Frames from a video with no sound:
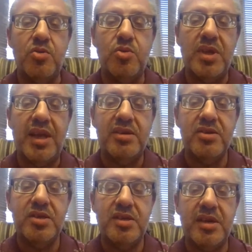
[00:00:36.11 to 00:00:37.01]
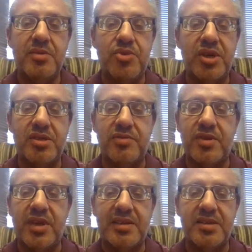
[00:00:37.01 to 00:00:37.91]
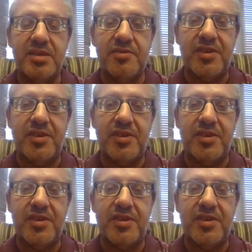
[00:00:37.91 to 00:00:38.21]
who would like to stay abreast of the latest